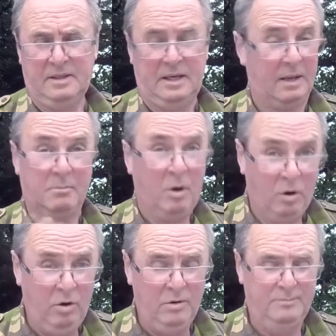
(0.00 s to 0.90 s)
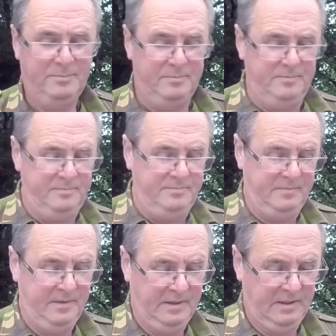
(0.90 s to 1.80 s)
and more, and
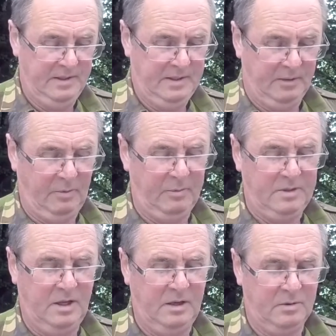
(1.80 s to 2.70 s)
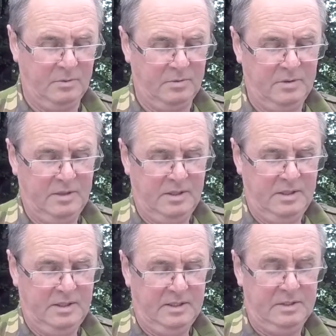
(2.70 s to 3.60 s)
what we do
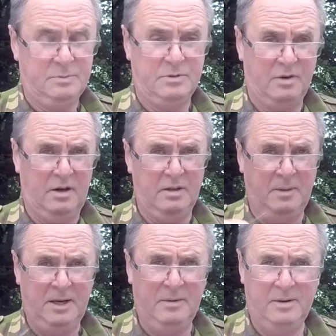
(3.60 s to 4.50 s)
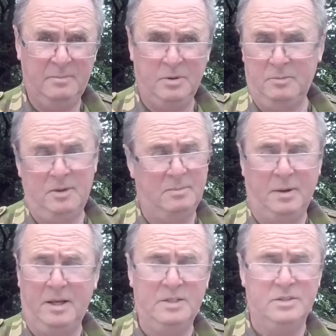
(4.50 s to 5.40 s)
is we dry them out, put them in a
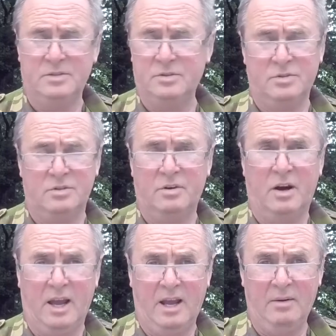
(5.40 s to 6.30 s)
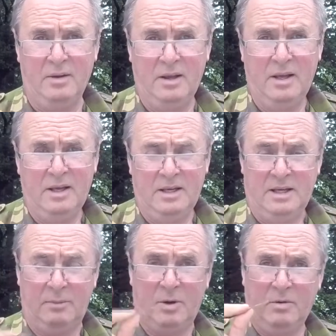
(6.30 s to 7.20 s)
place just to dry out,
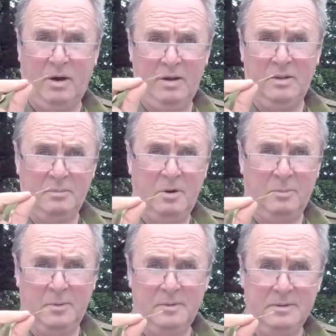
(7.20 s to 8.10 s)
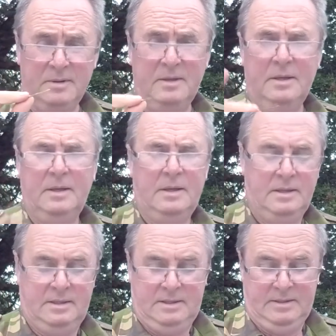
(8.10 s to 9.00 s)
and we grind them up
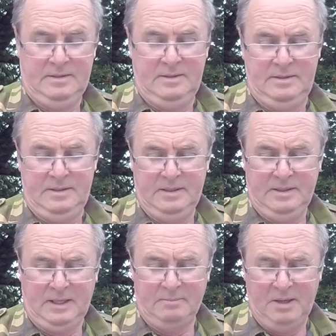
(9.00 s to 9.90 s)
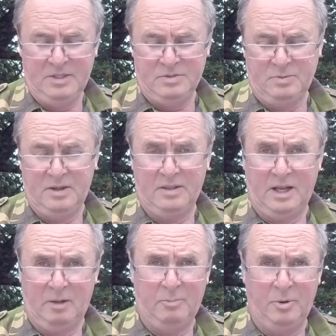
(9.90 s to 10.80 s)
and mixed with, and
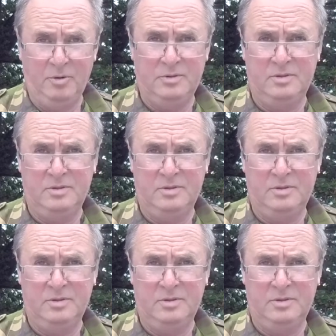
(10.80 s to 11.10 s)
I'll put